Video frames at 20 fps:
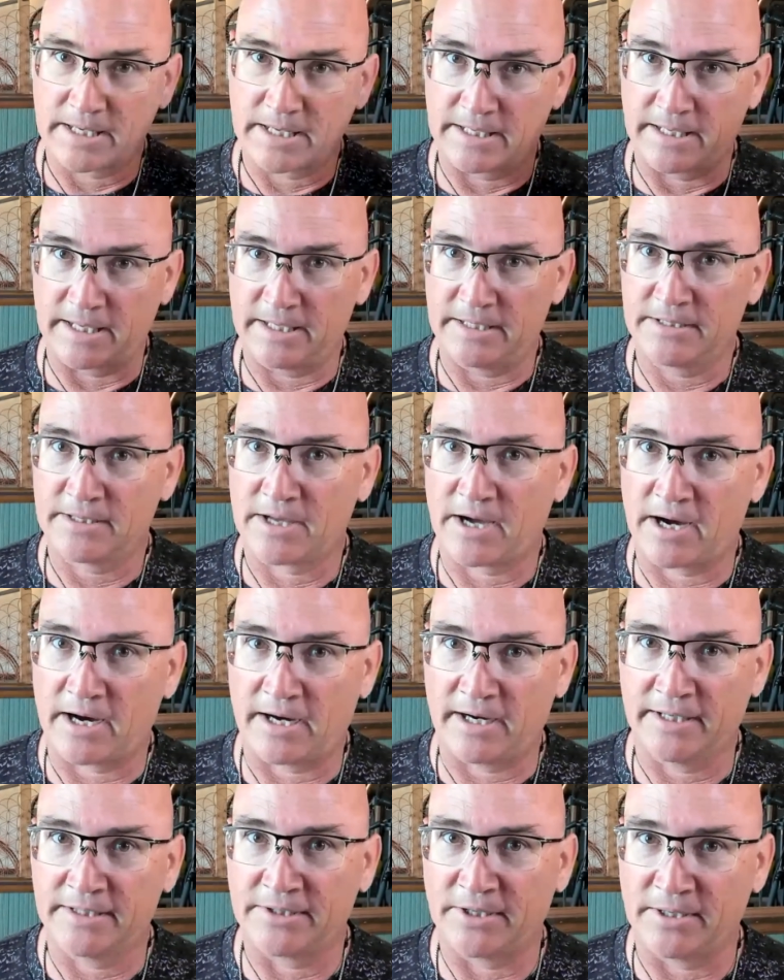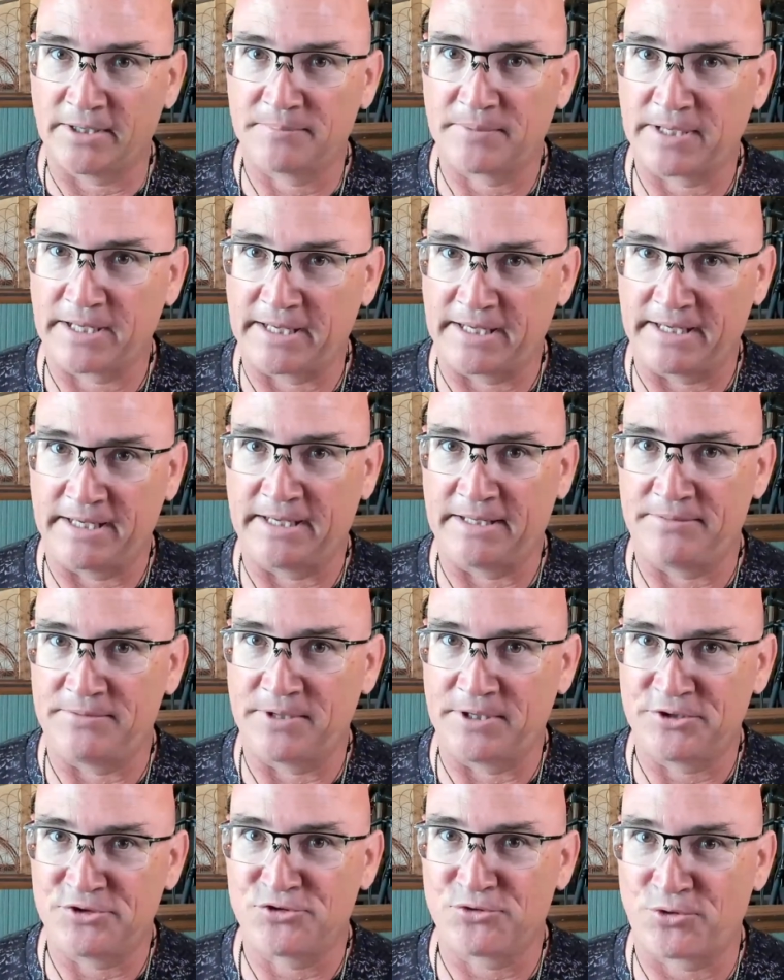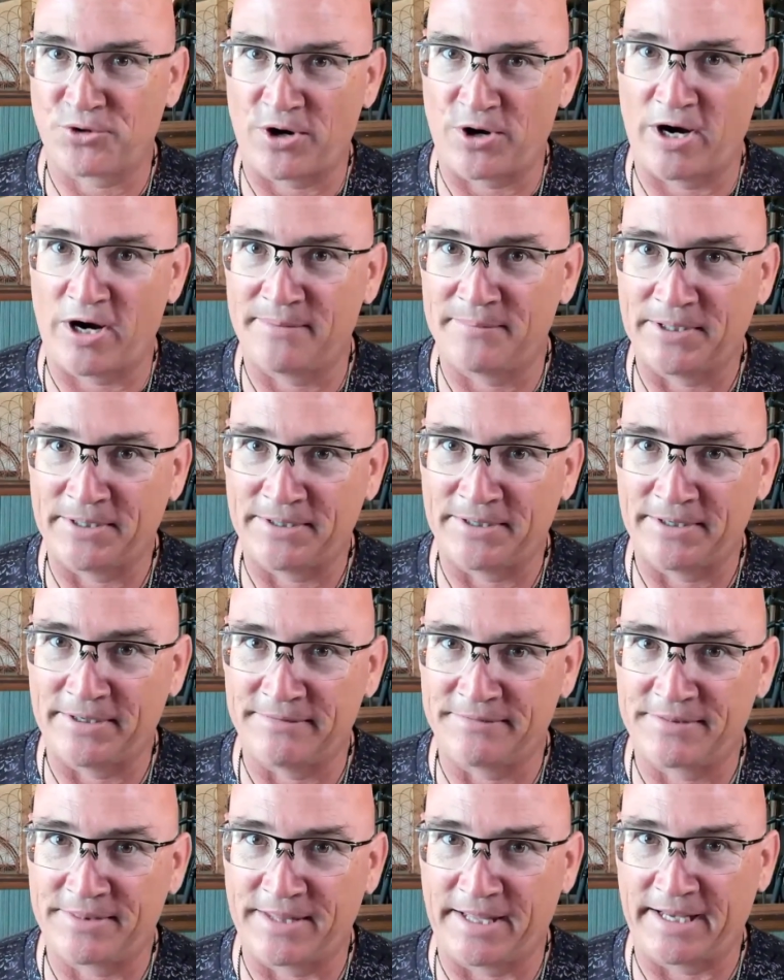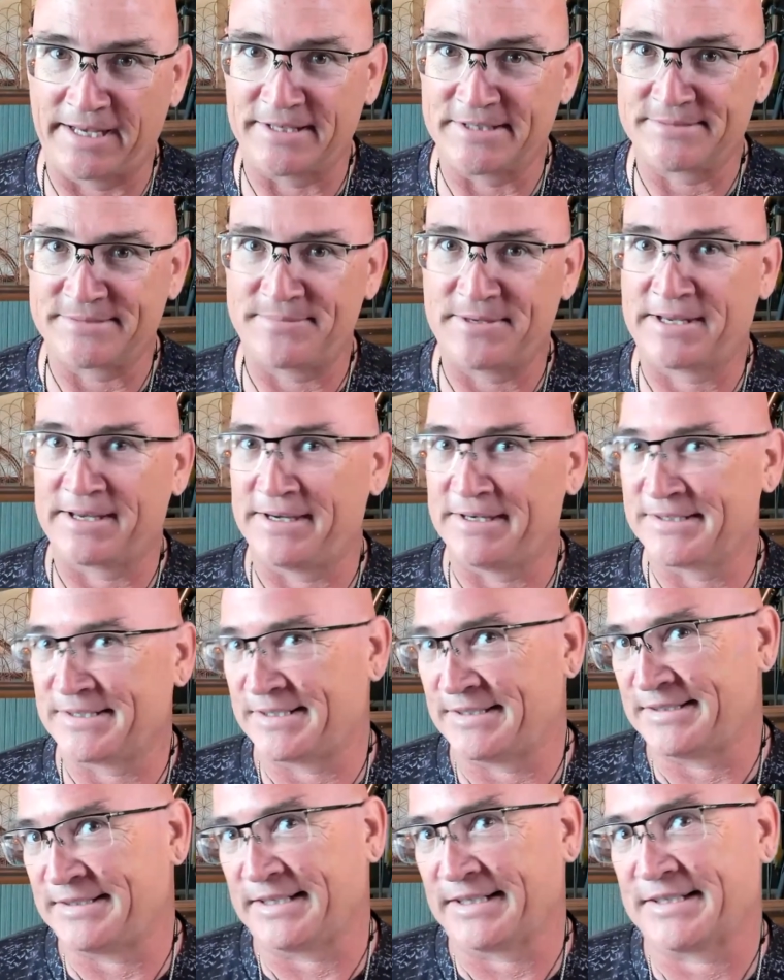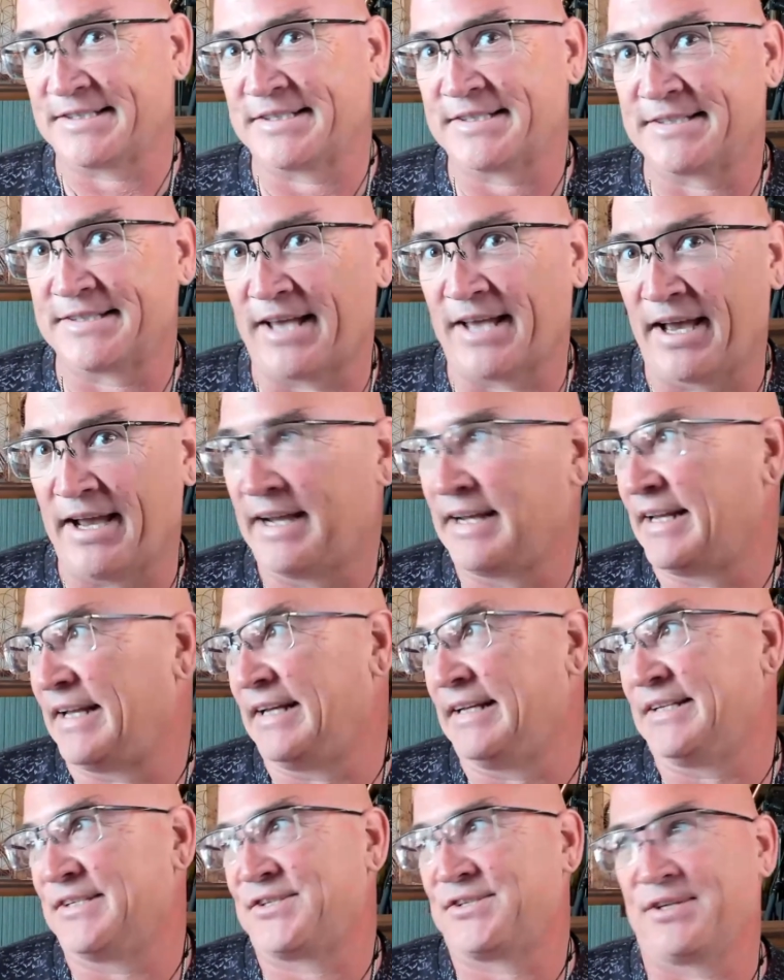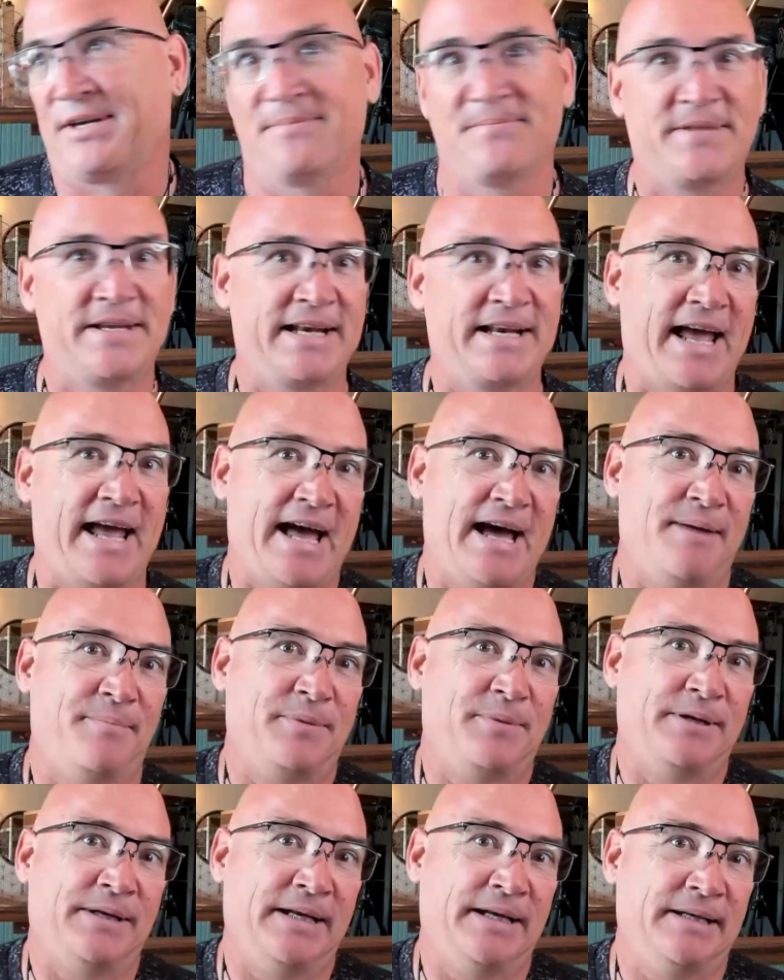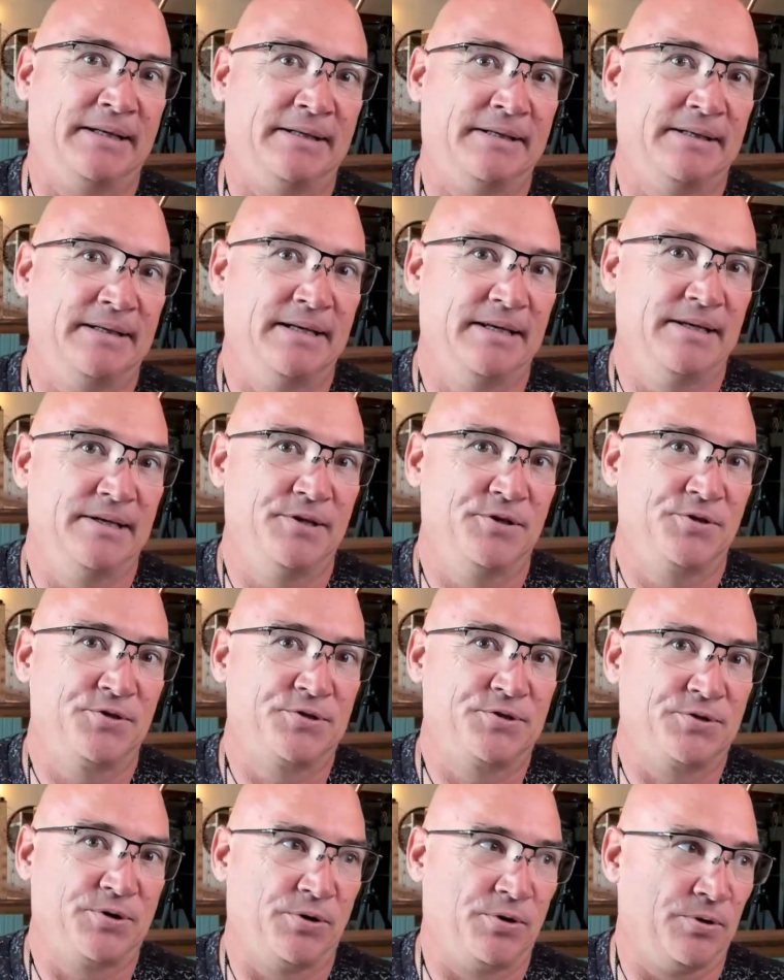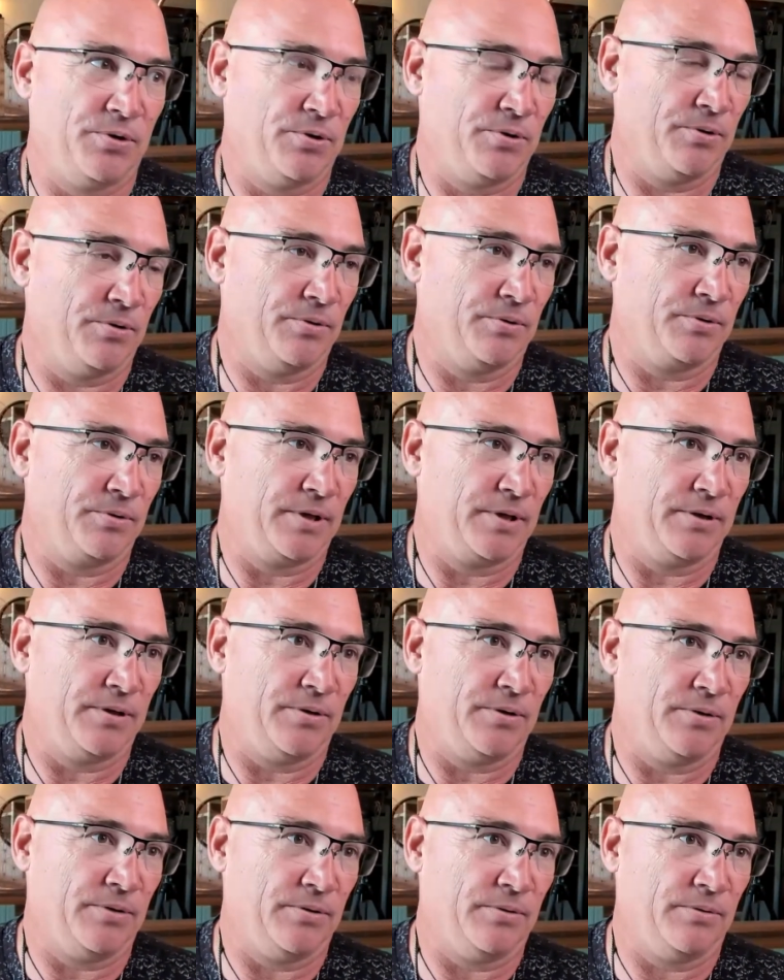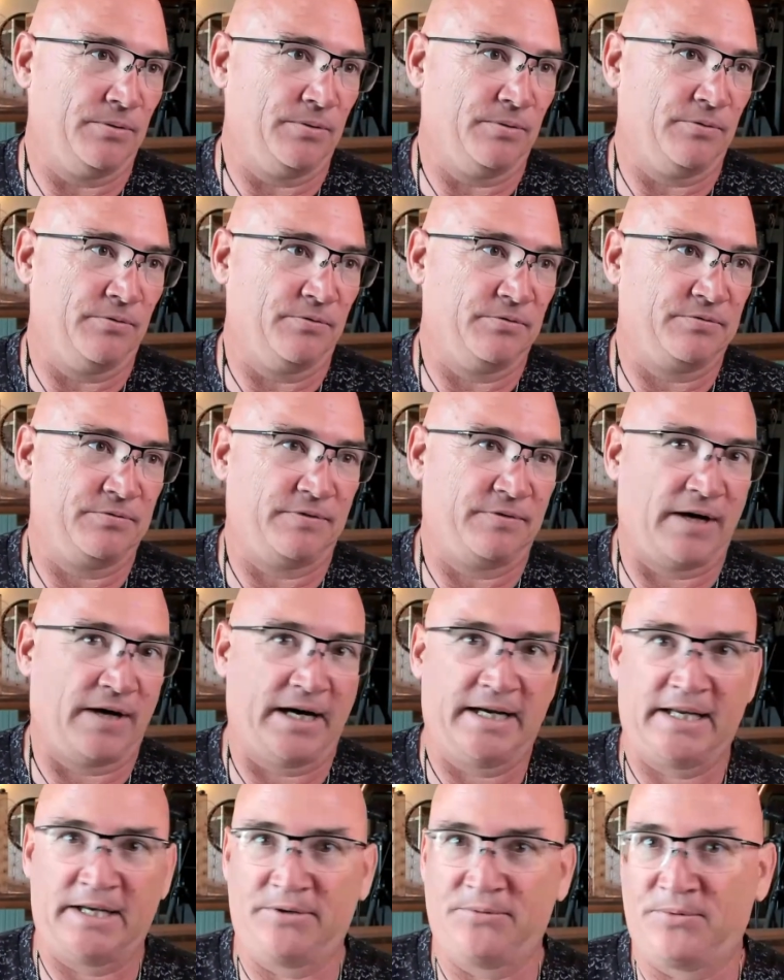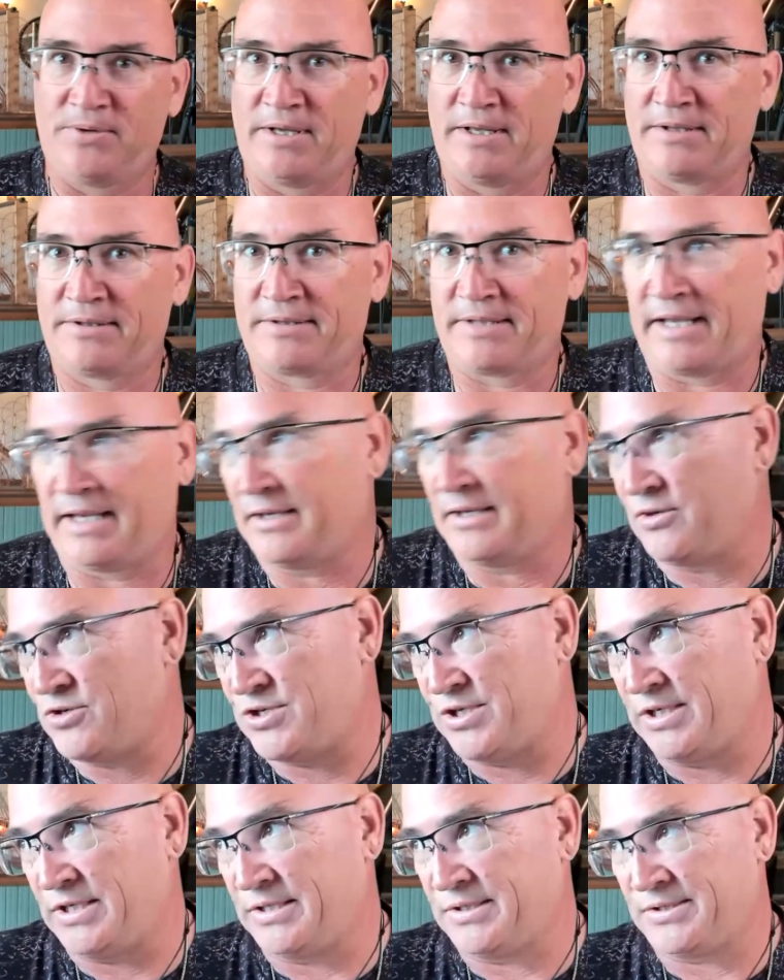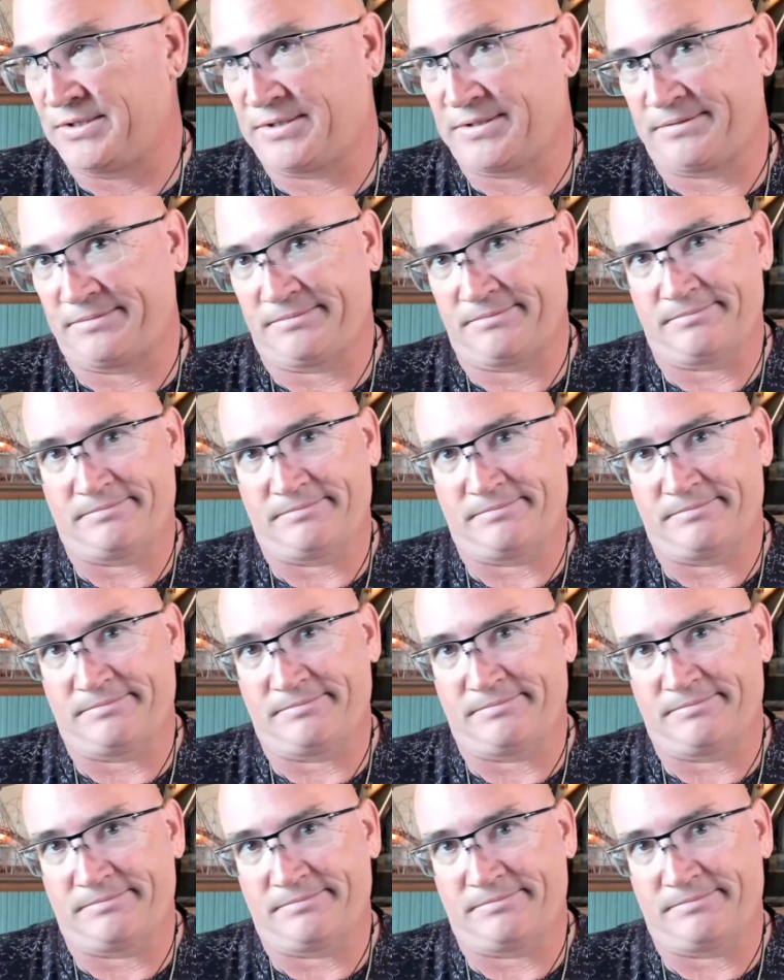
get caught up in the drama of things because it's exciting, it's something happening. So, you know, fighting with energies.